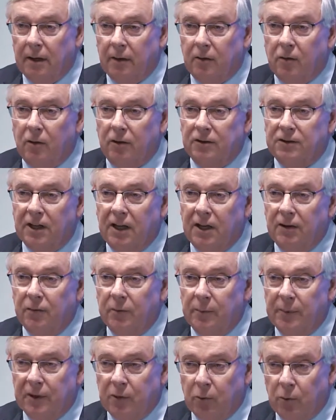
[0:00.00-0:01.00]

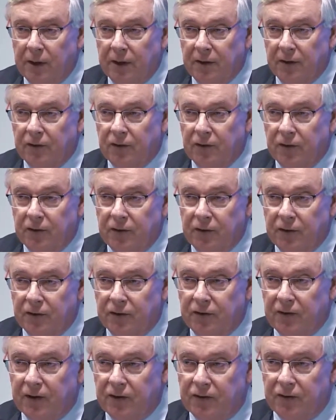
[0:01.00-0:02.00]
crossover between the two
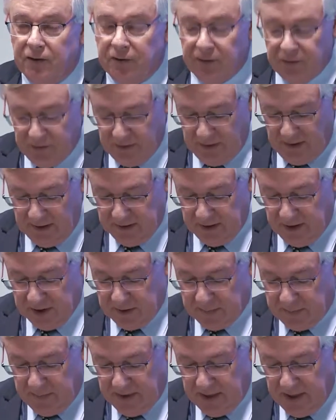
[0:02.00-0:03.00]
jurisdictions, as
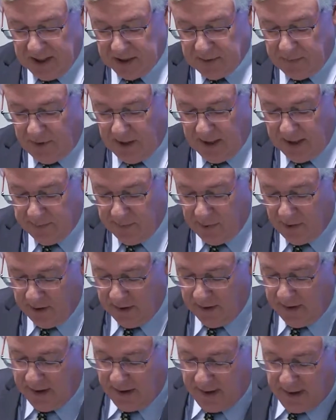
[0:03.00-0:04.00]
been explained
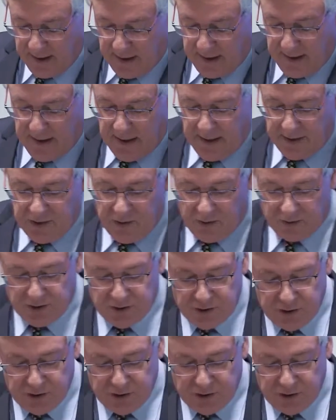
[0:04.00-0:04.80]
by Dr.